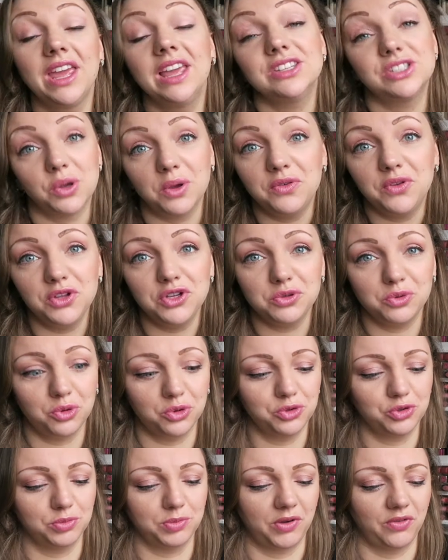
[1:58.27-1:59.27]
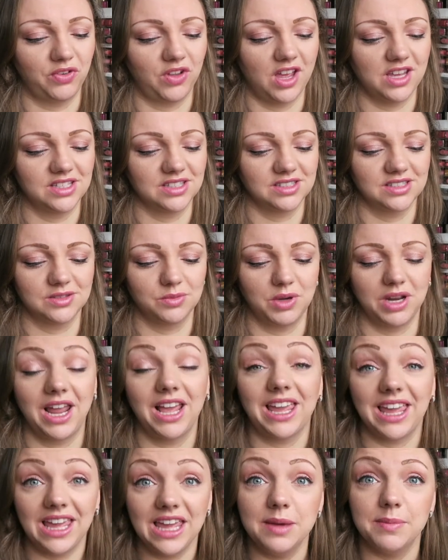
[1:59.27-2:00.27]
so if you do order them off like somewhere
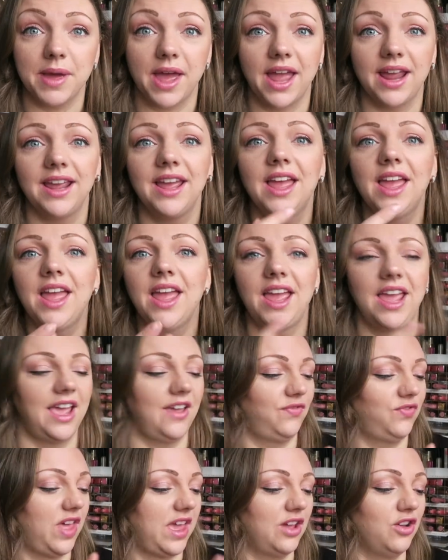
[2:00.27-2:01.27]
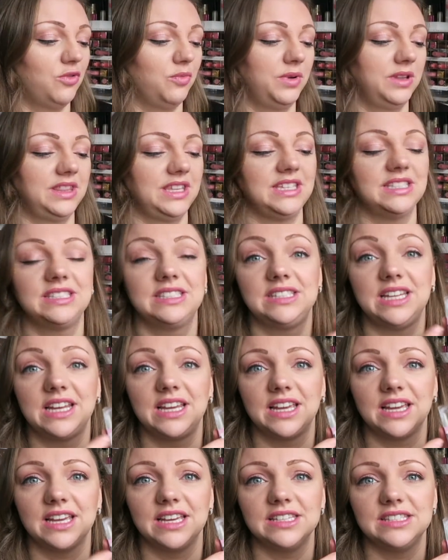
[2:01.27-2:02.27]
like ebay if they come with these
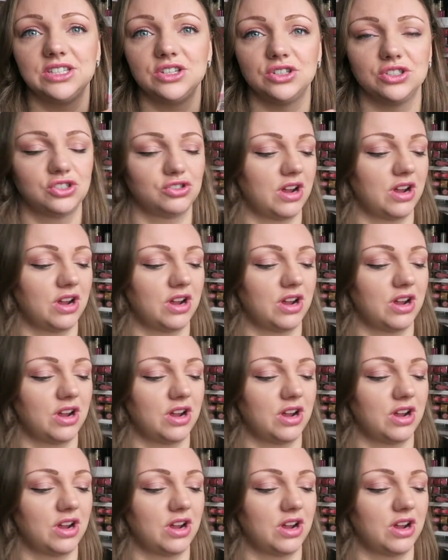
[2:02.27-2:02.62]
stickers you can